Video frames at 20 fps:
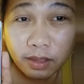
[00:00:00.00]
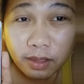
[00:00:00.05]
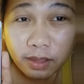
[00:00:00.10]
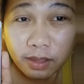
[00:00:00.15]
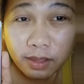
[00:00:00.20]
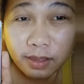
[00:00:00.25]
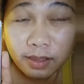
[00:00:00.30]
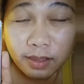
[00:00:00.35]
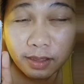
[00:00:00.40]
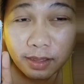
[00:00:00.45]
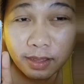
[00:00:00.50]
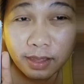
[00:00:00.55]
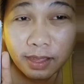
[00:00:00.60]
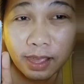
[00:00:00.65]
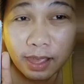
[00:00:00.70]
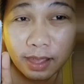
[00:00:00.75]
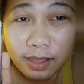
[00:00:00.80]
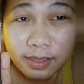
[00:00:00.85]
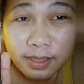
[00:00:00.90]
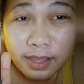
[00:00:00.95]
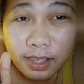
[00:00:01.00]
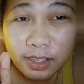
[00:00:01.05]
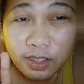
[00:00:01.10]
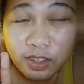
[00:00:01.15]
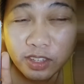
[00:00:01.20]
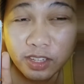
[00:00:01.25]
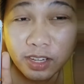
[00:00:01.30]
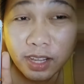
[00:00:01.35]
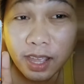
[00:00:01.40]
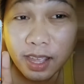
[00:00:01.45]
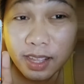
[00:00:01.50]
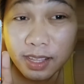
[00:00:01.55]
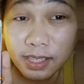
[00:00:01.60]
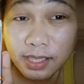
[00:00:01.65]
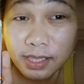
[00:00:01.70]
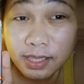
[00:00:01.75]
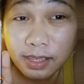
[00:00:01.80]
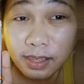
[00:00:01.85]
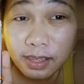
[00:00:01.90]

Okay, baby. Yes, and you just.